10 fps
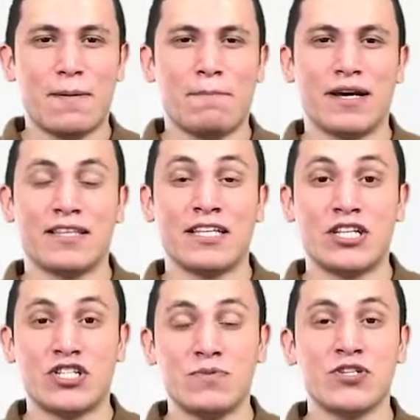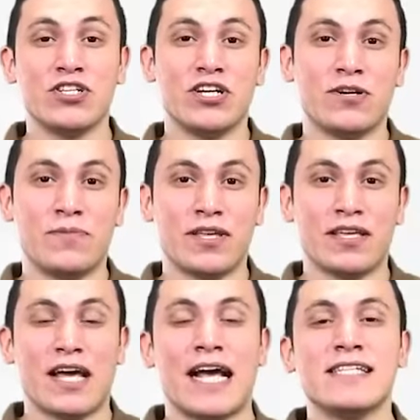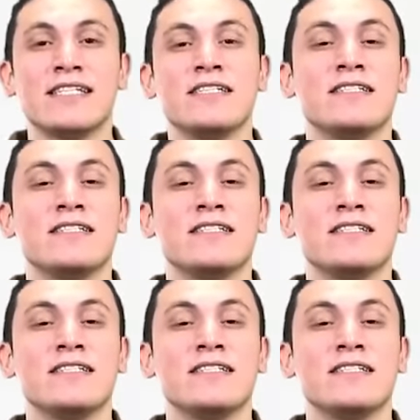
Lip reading: But in Egyptian Arabic, asking